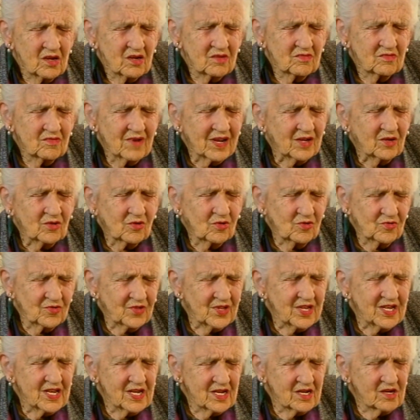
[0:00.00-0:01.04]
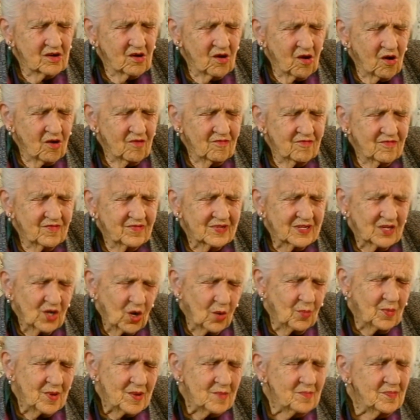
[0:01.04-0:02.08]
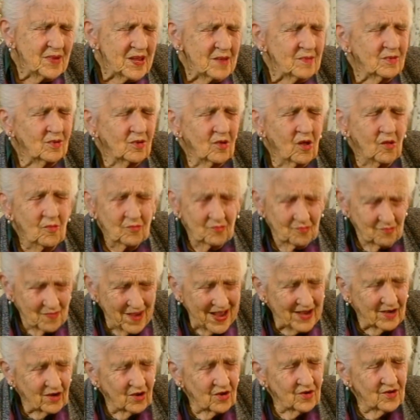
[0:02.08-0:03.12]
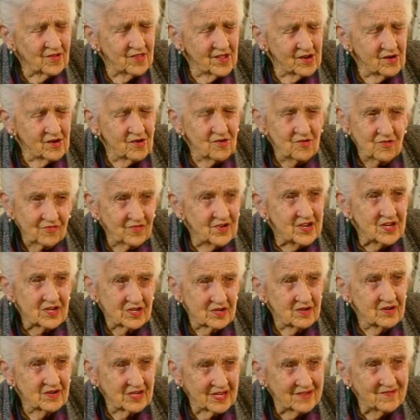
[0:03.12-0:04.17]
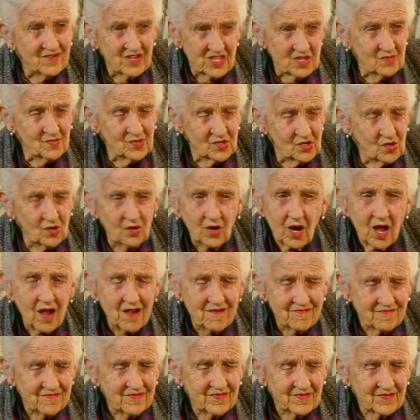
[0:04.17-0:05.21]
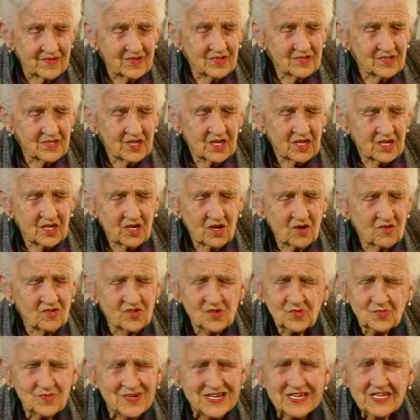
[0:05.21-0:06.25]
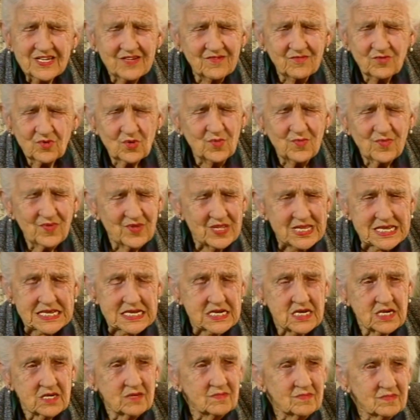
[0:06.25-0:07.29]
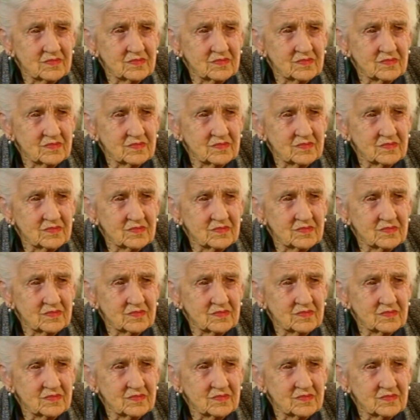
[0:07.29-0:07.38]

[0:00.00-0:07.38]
record there of helping people back onto their own feet and giving them new life. Oh, there's plenty of room for that.